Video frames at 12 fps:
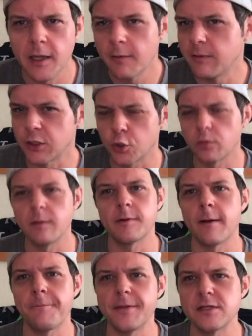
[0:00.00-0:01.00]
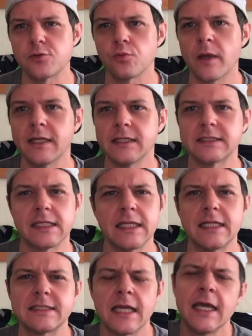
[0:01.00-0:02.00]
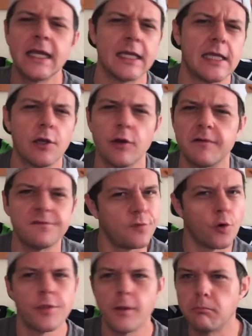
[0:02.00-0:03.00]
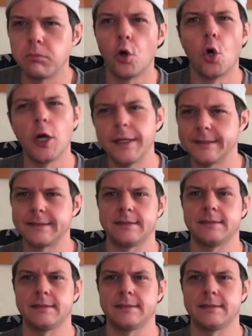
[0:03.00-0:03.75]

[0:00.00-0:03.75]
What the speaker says: Been creeping up these rankings, and let's hear it for the boys.